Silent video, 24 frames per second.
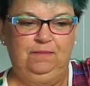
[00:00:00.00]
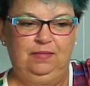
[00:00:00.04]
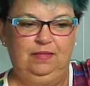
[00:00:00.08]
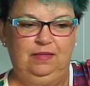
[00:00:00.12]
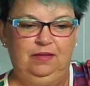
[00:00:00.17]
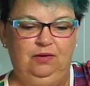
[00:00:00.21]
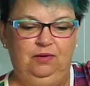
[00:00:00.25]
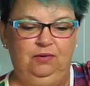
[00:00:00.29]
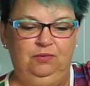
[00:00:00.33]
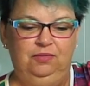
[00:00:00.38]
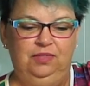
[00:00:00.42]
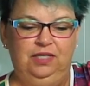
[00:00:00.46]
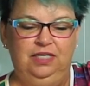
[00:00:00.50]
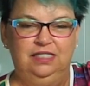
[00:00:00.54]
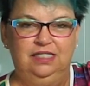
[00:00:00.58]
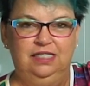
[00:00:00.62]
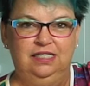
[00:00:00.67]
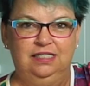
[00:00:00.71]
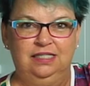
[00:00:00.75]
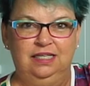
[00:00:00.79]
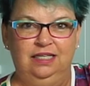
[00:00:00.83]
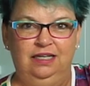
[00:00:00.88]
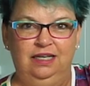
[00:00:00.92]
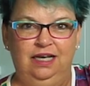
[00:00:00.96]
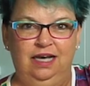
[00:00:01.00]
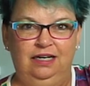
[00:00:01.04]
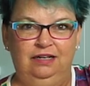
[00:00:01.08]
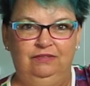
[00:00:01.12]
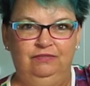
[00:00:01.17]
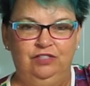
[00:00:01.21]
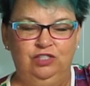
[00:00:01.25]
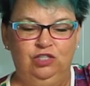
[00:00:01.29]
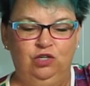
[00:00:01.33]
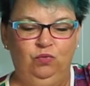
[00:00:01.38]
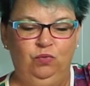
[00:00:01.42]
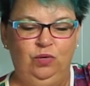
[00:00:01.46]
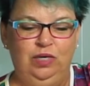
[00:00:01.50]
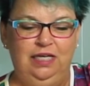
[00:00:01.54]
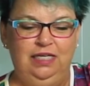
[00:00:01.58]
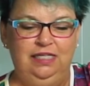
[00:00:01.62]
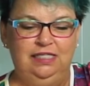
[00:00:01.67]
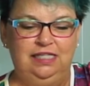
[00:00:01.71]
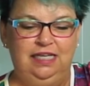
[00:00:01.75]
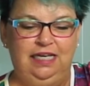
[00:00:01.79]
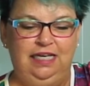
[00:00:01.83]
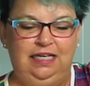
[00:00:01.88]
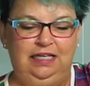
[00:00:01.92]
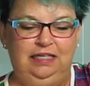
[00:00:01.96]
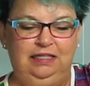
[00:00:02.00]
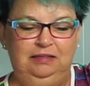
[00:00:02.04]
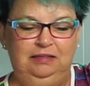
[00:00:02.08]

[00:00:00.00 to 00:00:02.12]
Oh, this is a lot of squeezing.